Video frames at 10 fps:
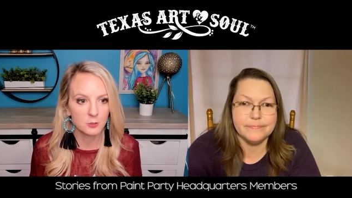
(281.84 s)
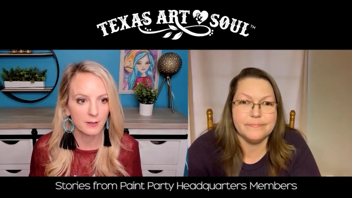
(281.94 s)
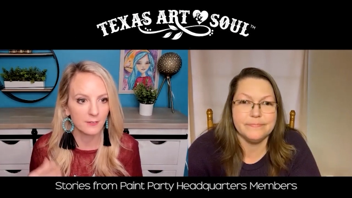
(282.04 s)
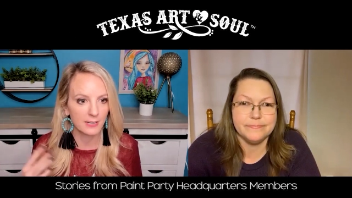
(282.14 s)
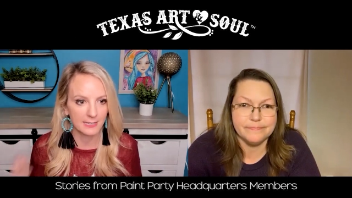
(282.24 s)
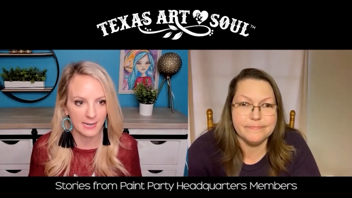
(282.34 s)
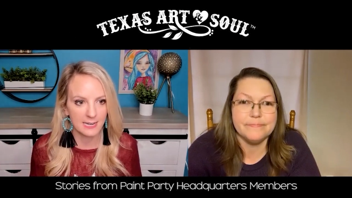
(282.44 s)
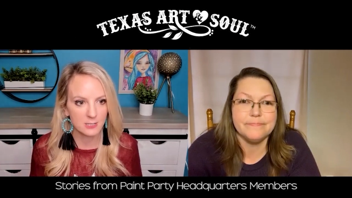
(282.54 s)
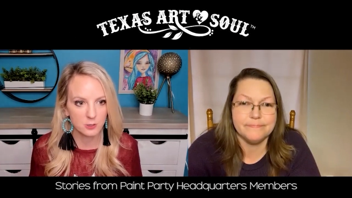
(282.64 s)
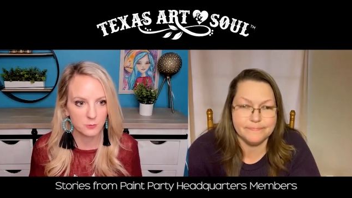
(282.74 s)
Speaker 1: you have
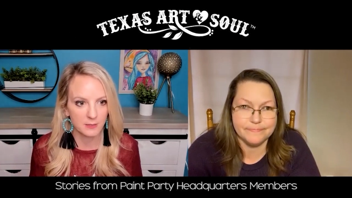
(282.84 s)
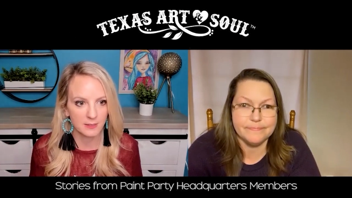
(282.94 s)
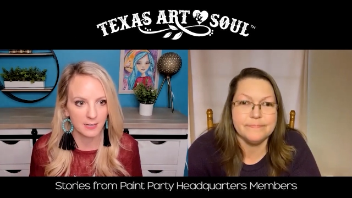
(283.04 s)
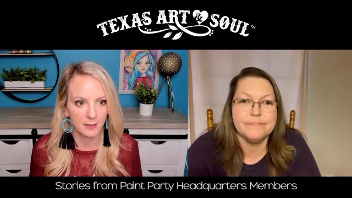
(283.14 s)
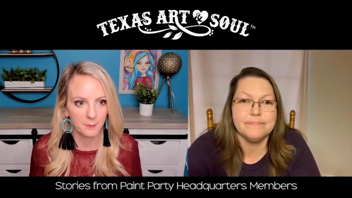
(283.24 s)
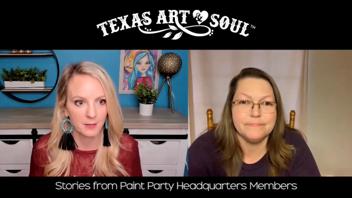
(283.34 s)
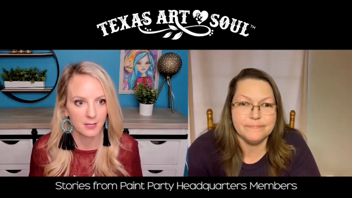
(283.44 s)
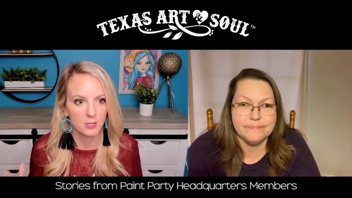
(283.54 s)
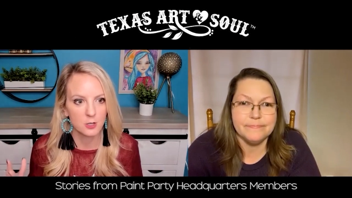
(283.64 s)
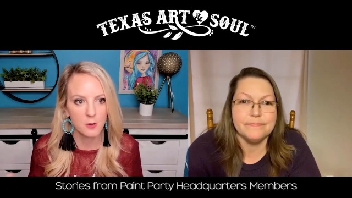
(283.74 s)
engaged with them,
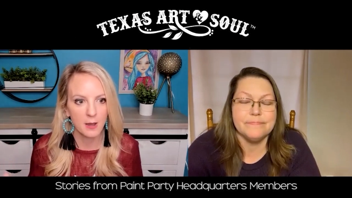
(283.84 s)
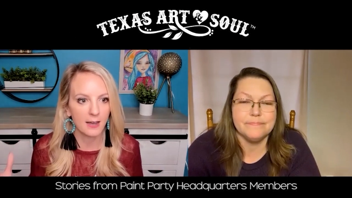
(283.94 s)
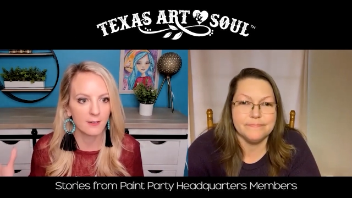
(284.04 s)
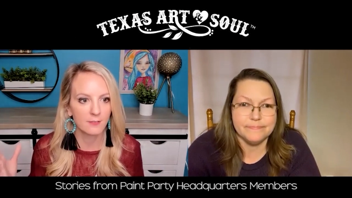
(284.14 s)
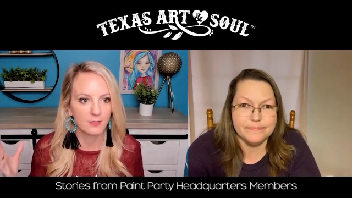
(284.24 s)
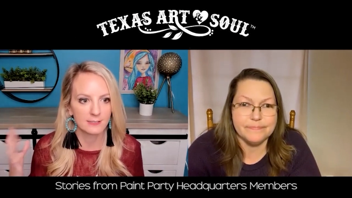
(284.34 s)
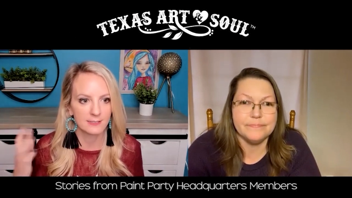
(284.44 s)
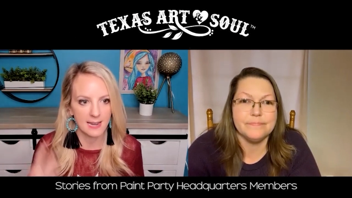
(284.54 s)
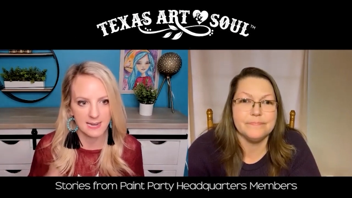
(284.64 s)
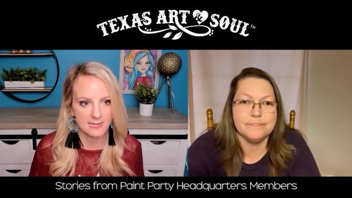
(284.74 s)
you have
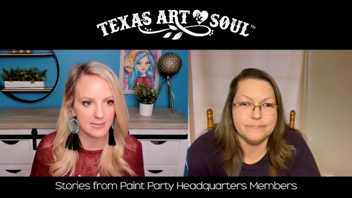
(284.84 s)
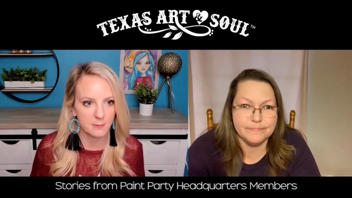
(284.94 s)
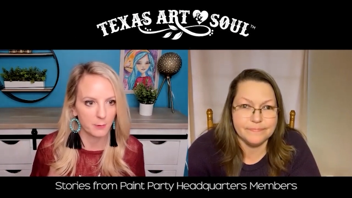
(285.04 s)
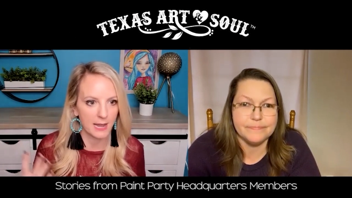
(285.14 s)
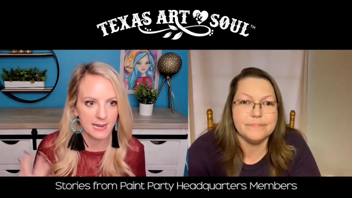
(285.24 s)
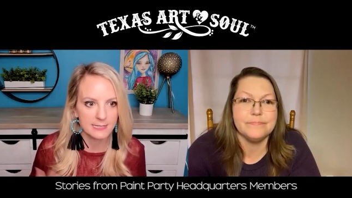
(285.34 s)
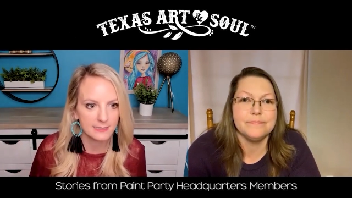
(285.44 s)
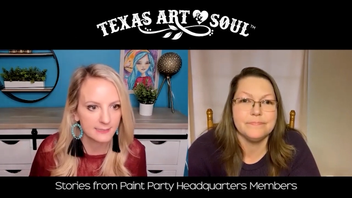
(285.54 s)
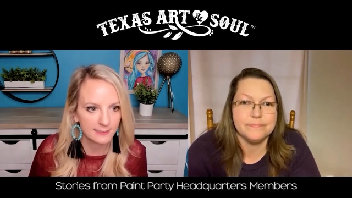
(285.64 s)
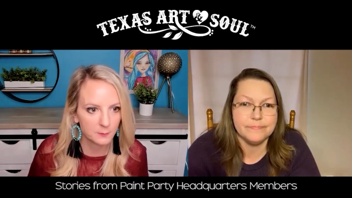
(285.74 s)
this eighty, what,
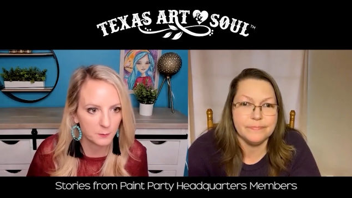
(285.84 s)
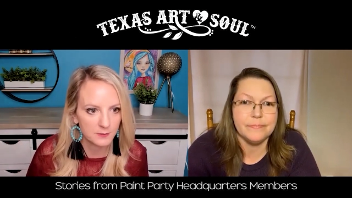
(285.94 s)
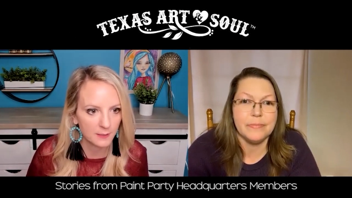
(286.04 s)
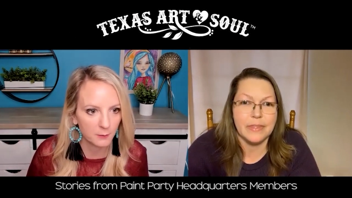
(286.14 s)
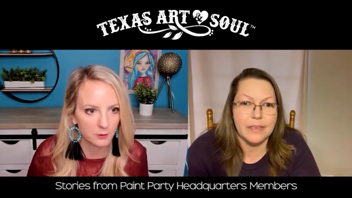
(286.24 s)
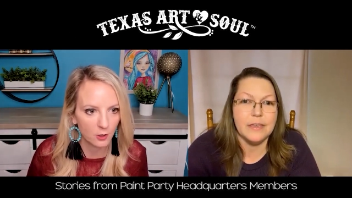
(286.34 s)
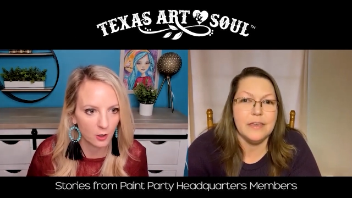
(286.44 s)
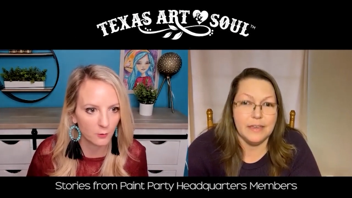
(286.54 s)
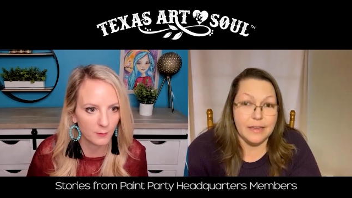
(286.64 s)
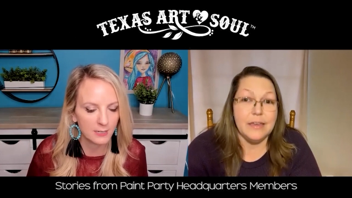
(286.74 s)
eighty-six percent
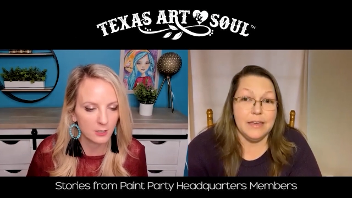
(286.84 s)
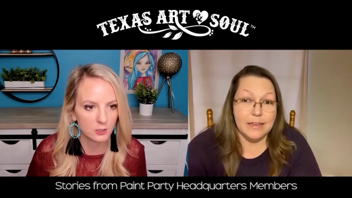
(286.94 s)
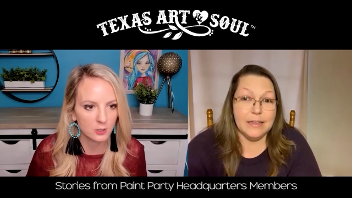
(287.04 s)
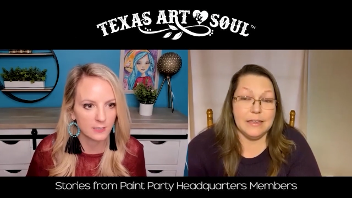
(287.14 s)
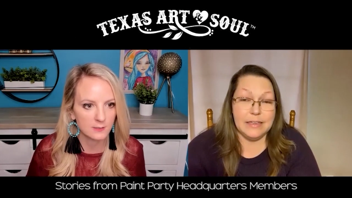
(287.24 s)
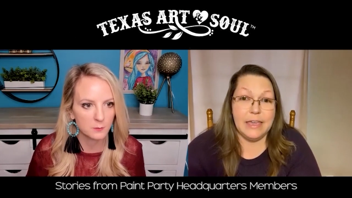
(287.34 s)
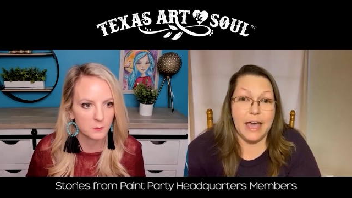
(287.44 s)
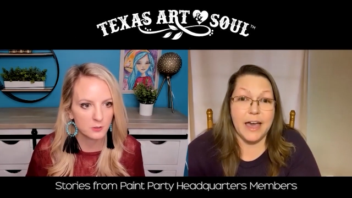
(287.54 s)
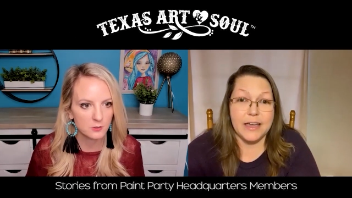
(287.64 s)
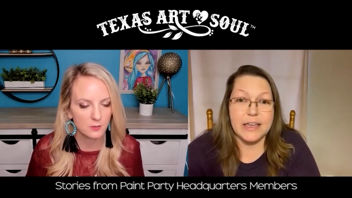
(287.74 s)
return rate on your customers?
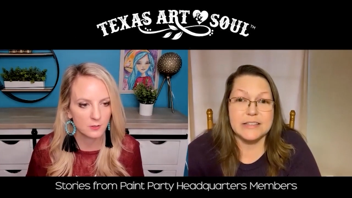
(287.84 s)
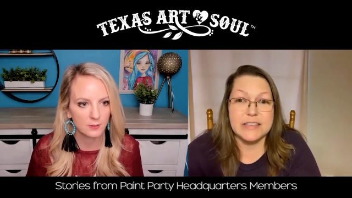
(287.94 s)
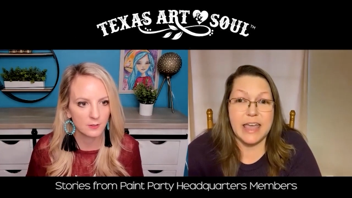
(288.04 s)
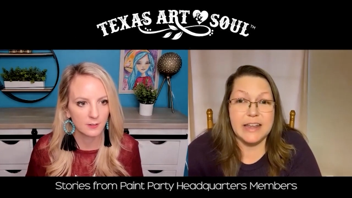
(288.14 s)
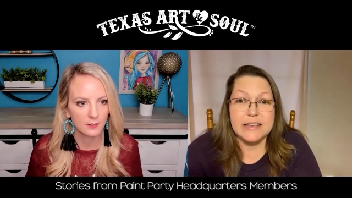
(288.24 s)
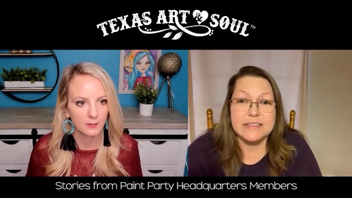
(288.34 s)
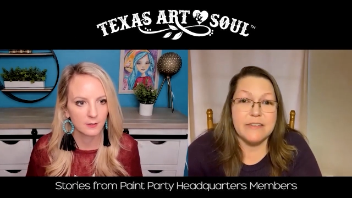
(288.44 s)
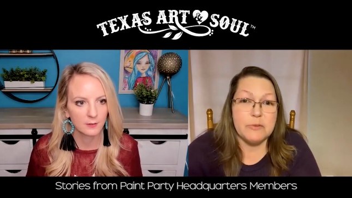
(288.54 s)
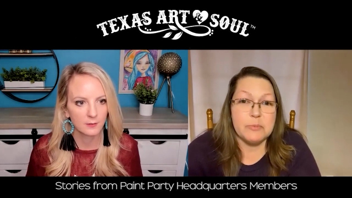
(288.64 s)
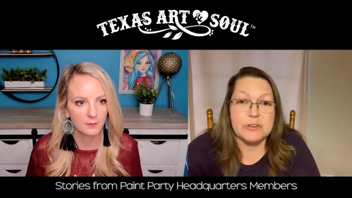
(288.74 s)
Speaker 2: Yeah, it's
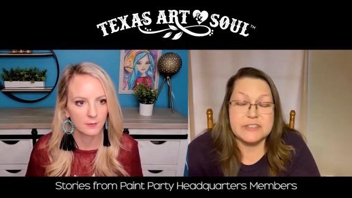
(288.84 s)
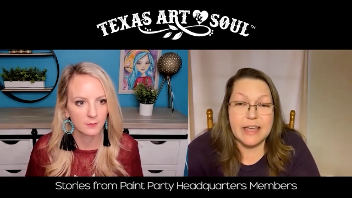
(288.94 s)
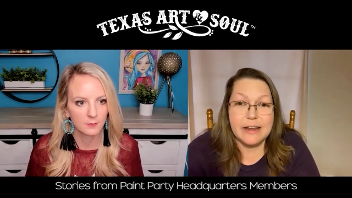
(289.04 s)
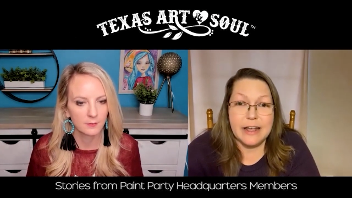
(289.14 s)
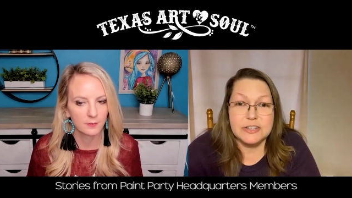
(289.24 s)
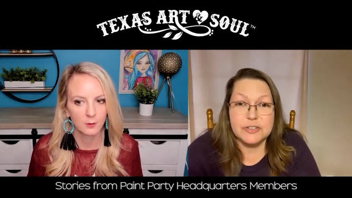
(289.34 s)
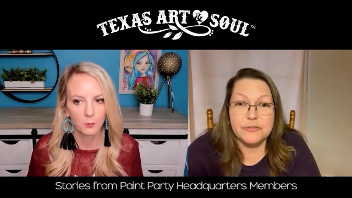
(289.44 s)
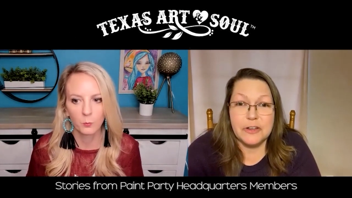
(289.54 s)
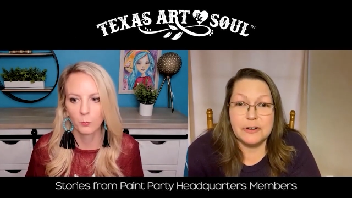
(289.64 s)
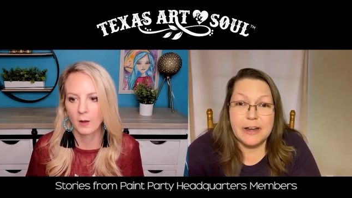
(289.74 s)
eighty-seven percent. I just
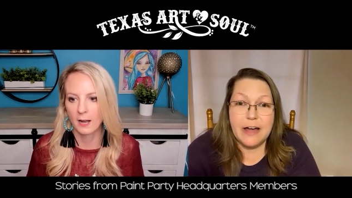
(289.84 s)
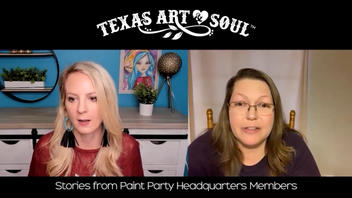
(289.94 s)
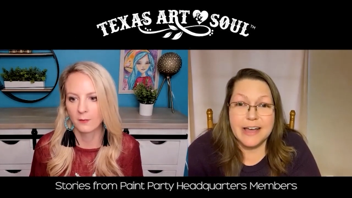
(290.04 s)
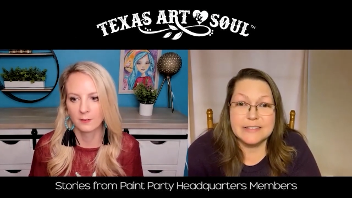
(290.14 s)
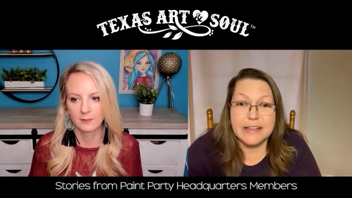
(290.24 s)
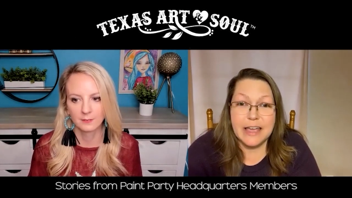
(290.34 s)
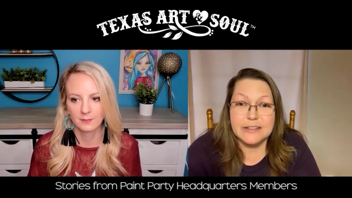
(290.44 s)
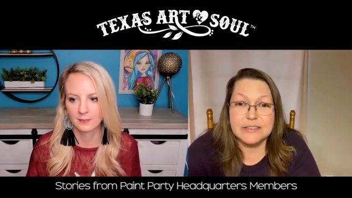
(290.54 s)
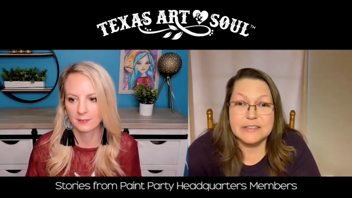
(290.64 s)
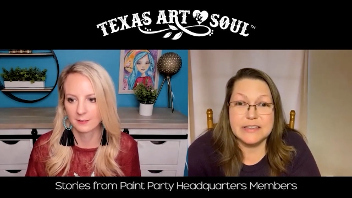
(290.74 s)
figured it out last
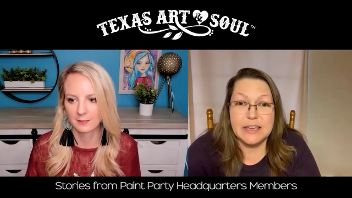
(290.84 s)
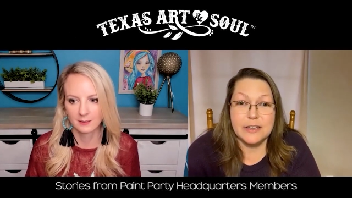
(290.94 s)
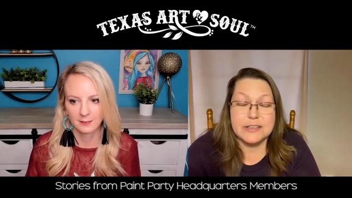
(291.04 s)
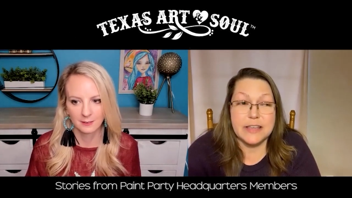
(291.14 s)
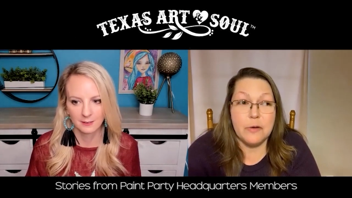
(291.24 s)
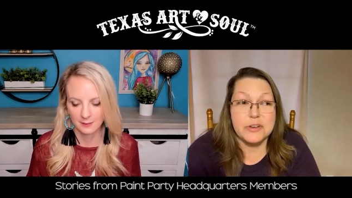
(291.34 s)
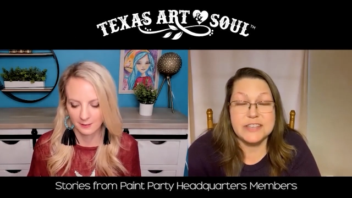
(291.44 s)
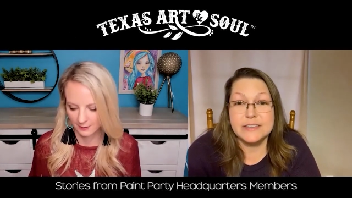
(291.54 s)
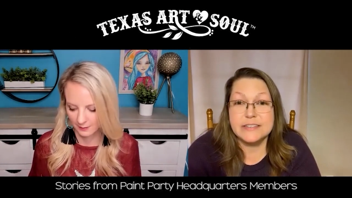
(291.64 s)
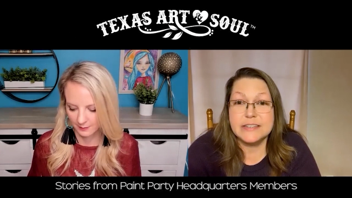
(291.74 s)
night to see, because I
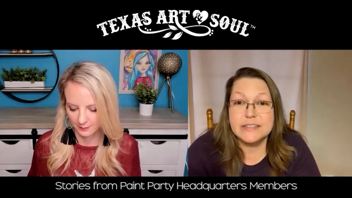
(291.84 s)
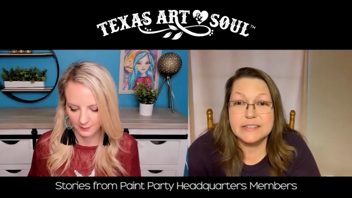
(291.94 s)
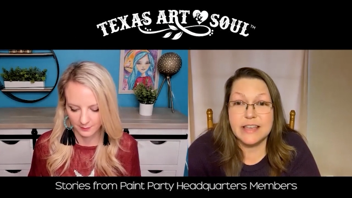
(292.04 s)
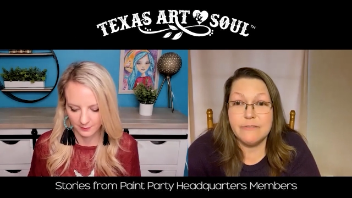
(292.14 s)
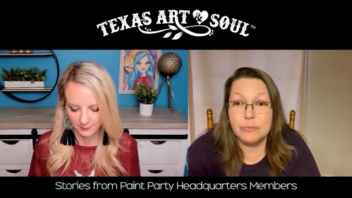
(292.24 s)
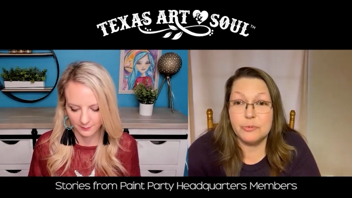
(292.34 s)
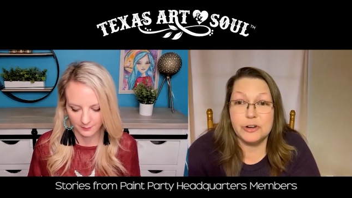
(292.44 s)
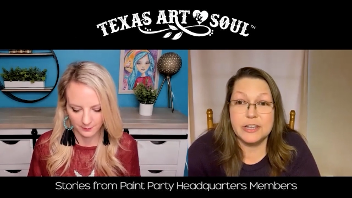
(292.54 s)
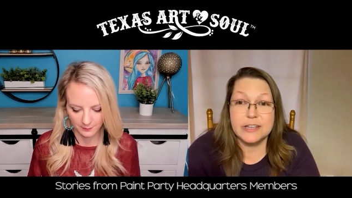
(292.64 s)
was at sixty-seven pretty